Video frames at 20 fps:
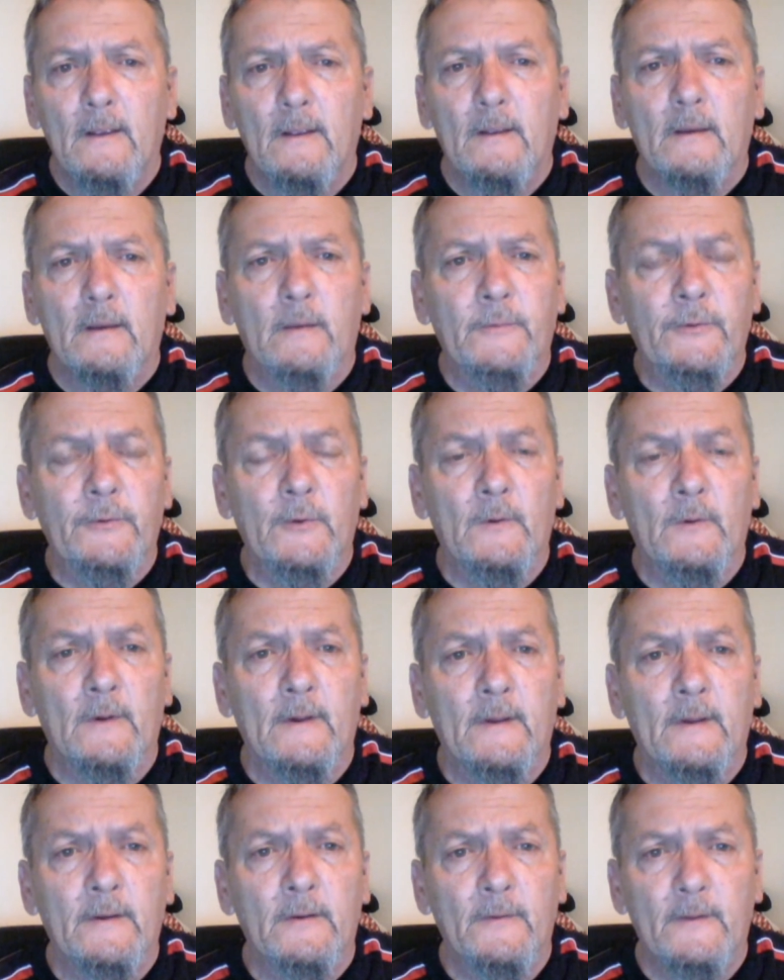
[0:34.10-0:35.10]
And I'm so
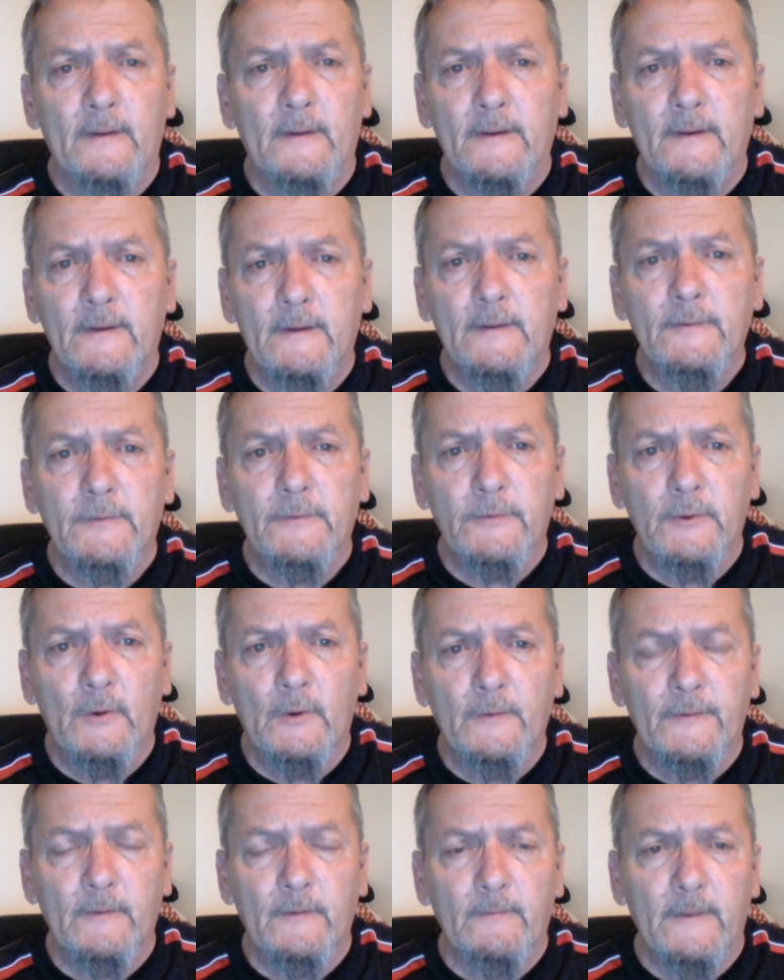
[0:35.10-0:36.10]
honored that he has
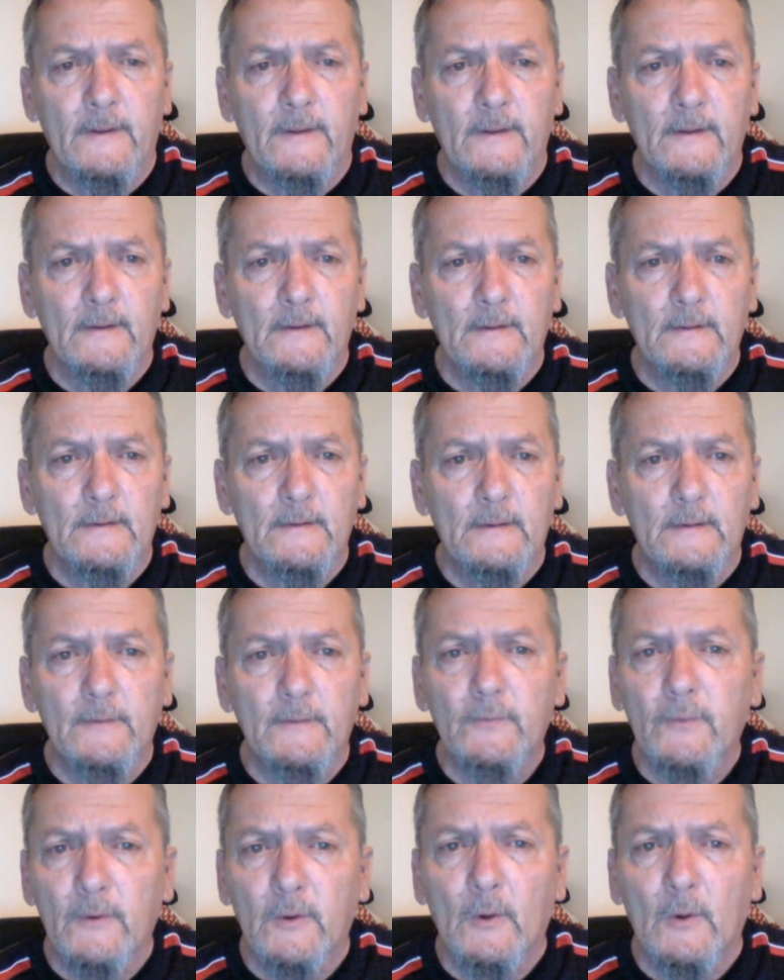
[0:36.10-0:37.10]
chosen me
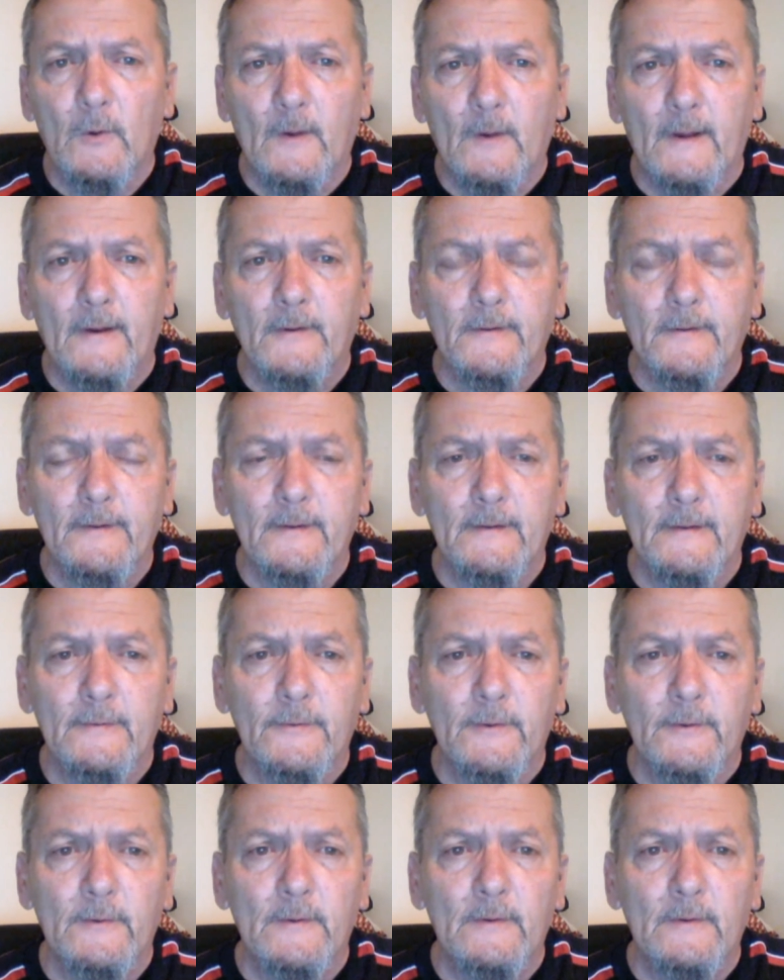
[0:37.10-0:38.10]
to go out and
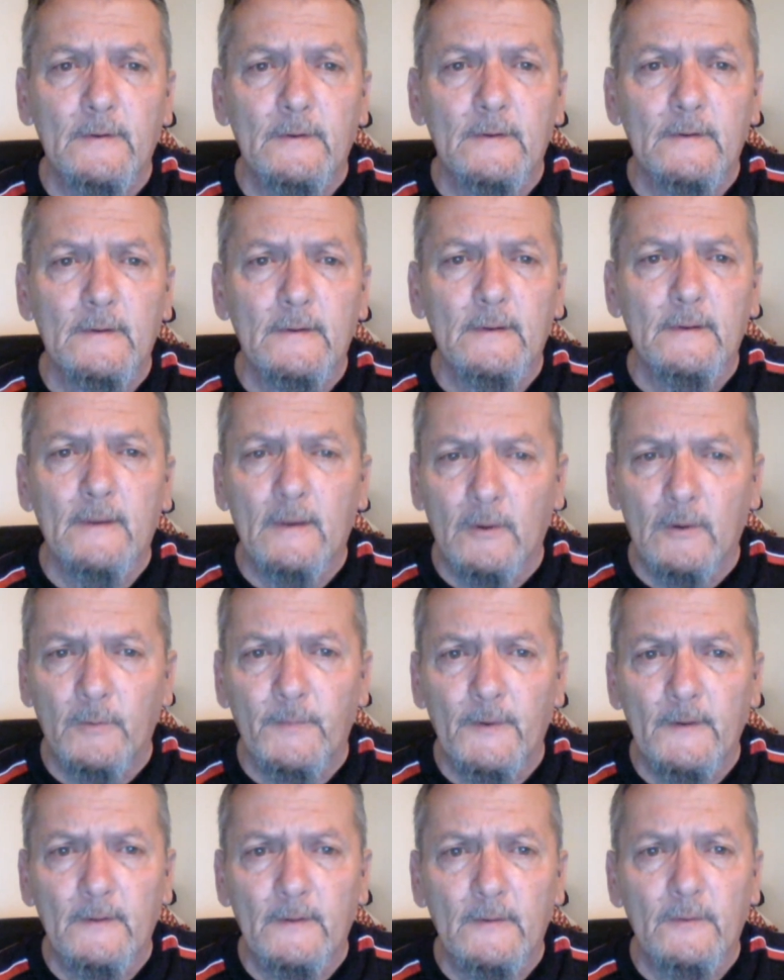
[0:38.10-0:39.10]
to
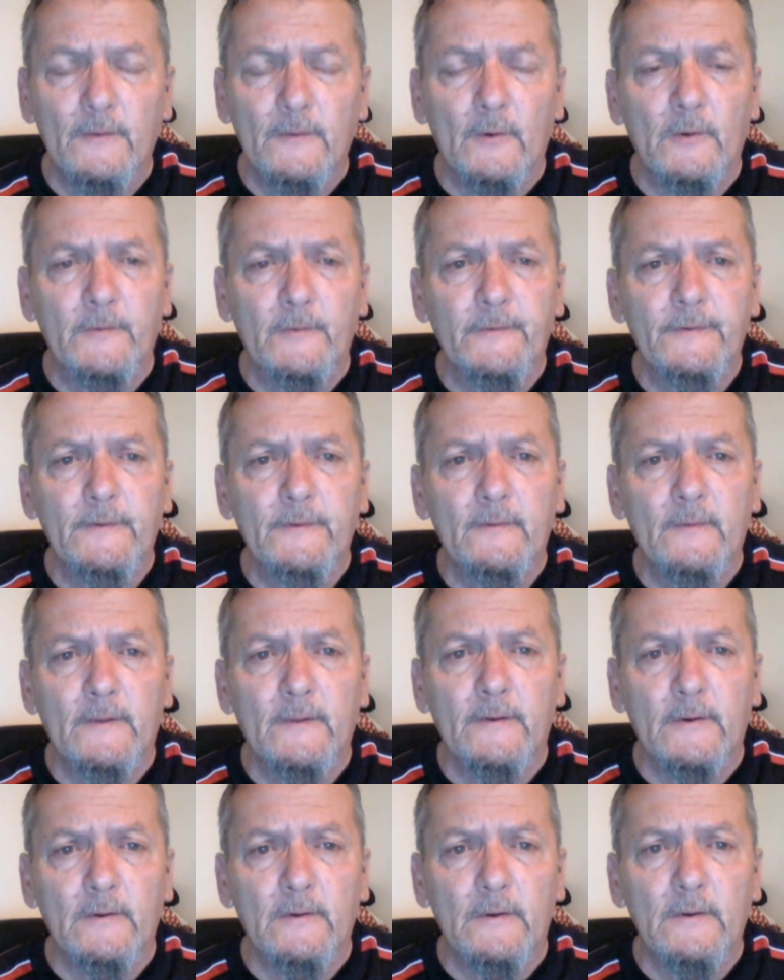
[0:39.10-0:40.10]
help those
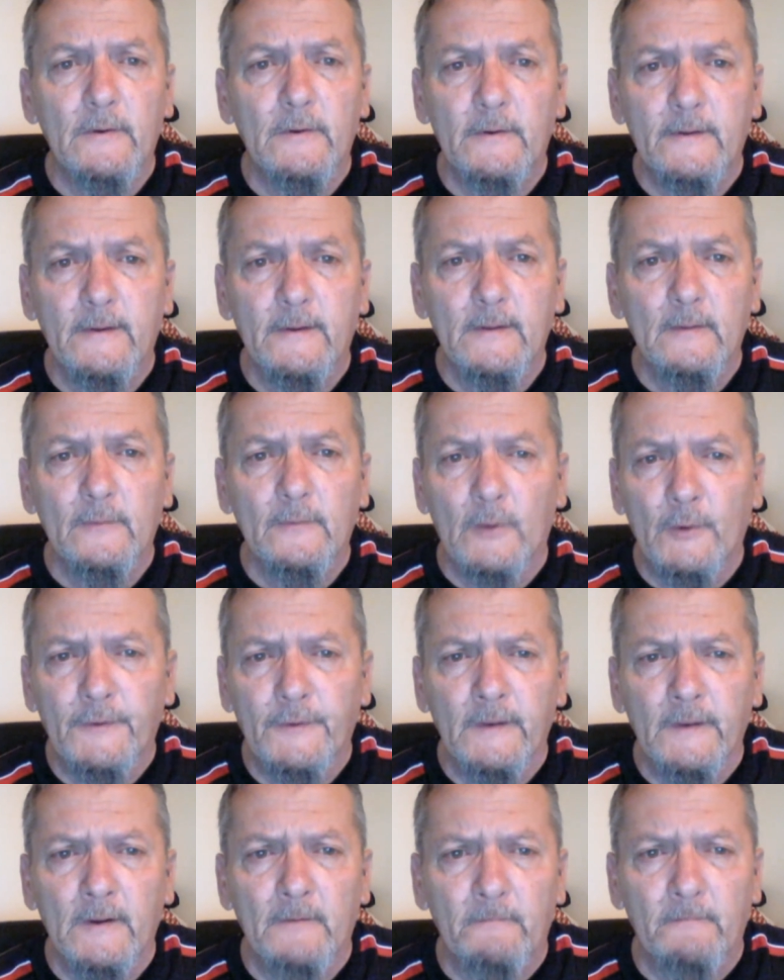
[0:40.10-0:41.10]
that are hurting, those
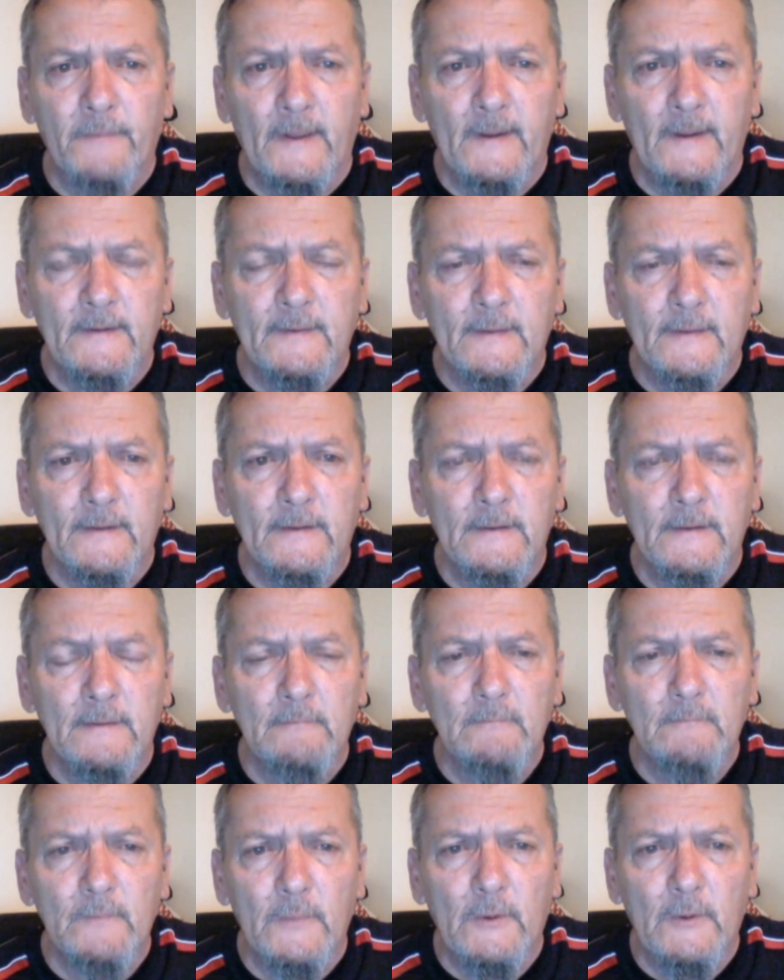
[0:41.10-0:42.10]
that are
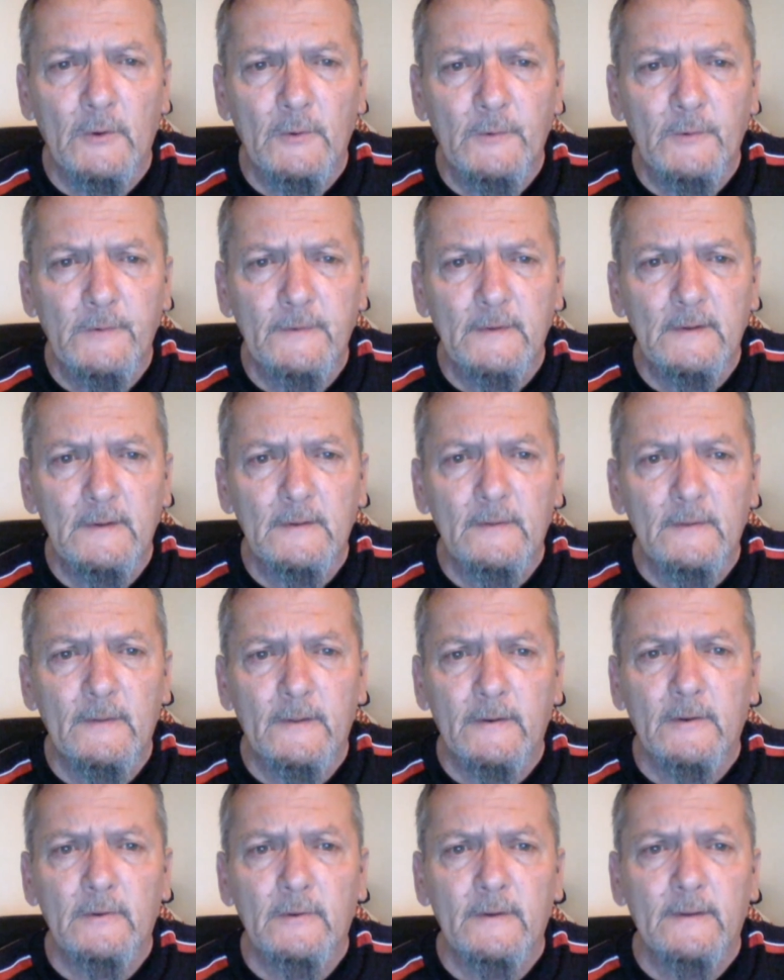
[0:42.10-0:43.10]
backslidden, those
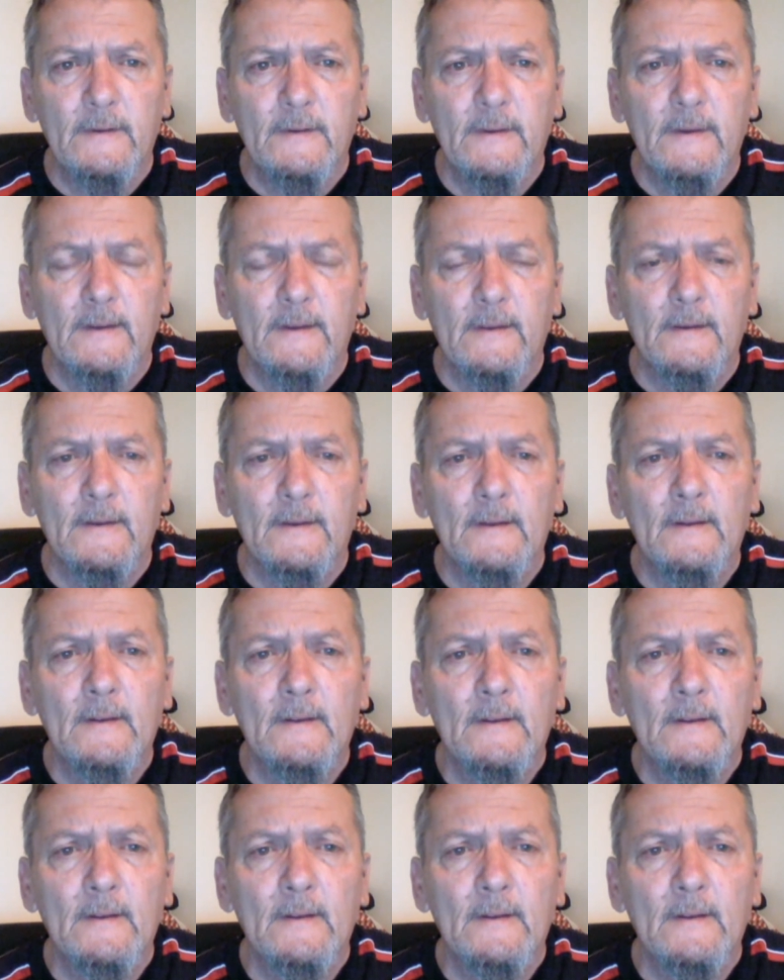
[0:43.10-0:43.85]
that are in need.